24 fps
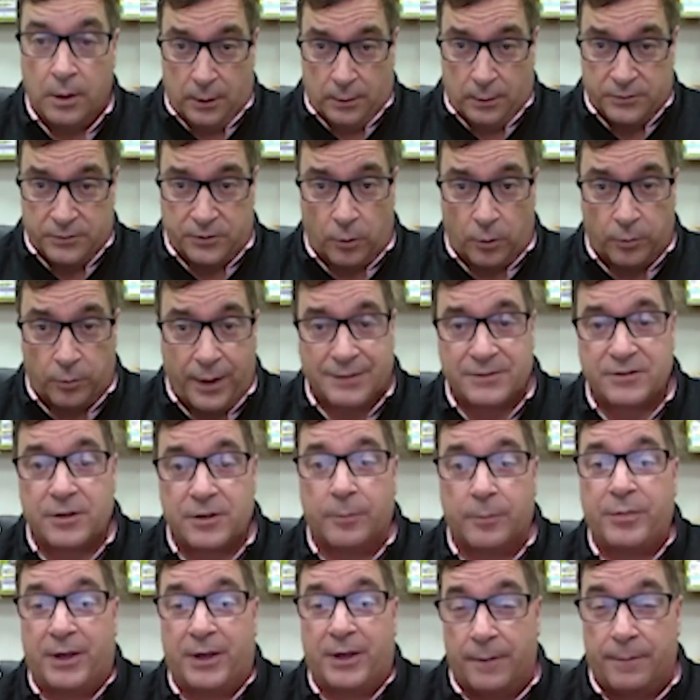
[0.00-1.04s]
So that's
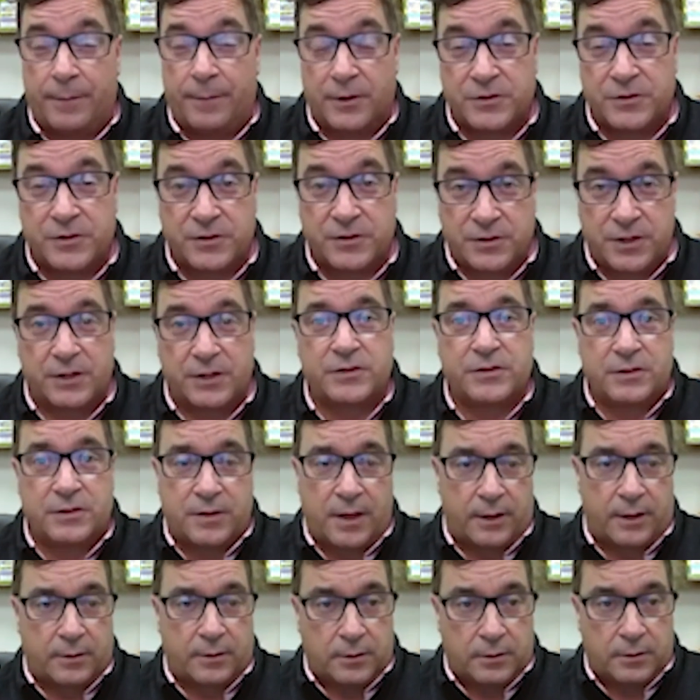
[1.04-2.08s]
something, and the cysts
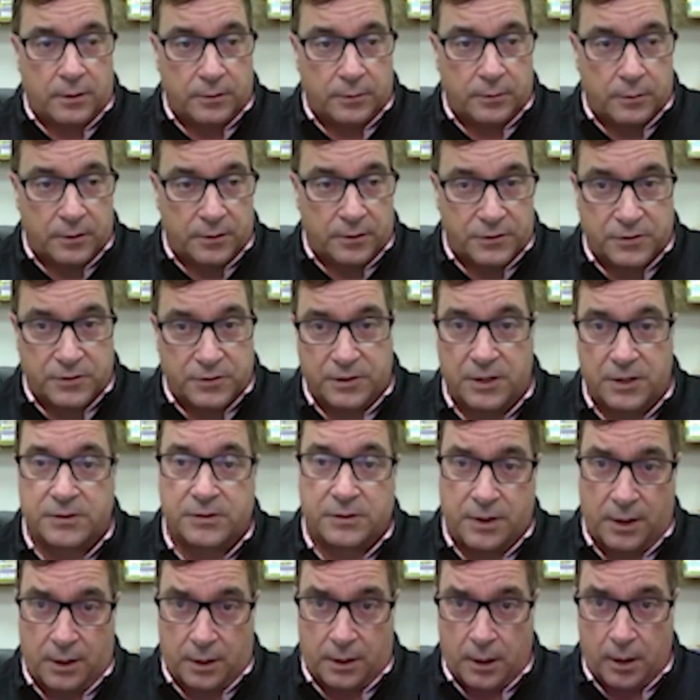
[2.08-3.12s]

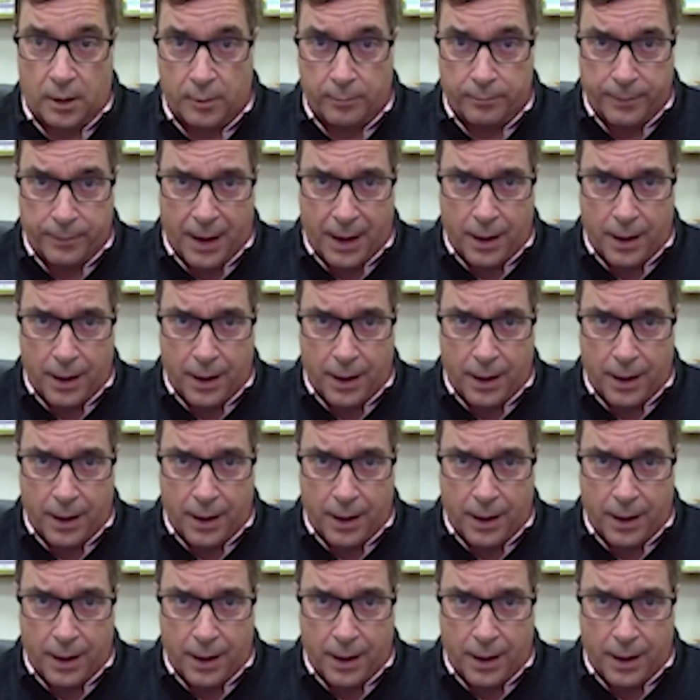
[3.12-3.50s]
that come